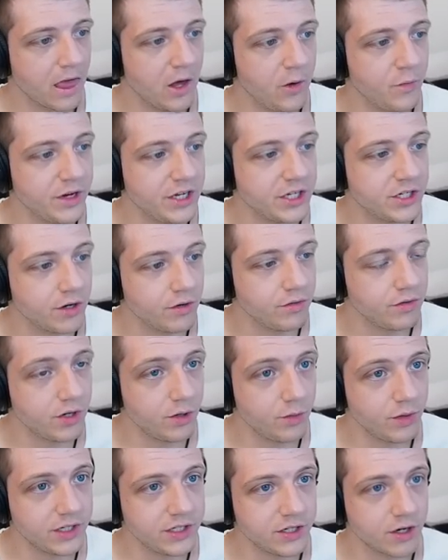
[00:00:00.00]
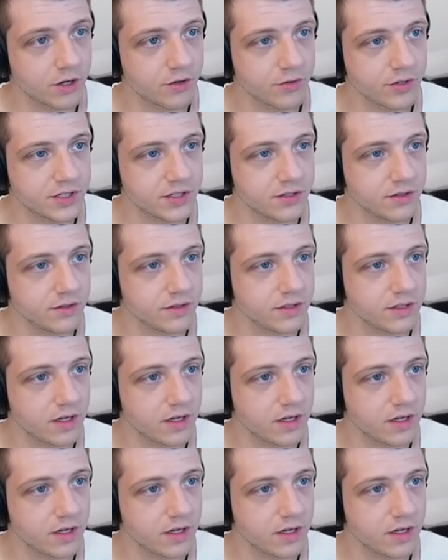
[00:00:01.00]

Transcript: If we don't know what dark crystals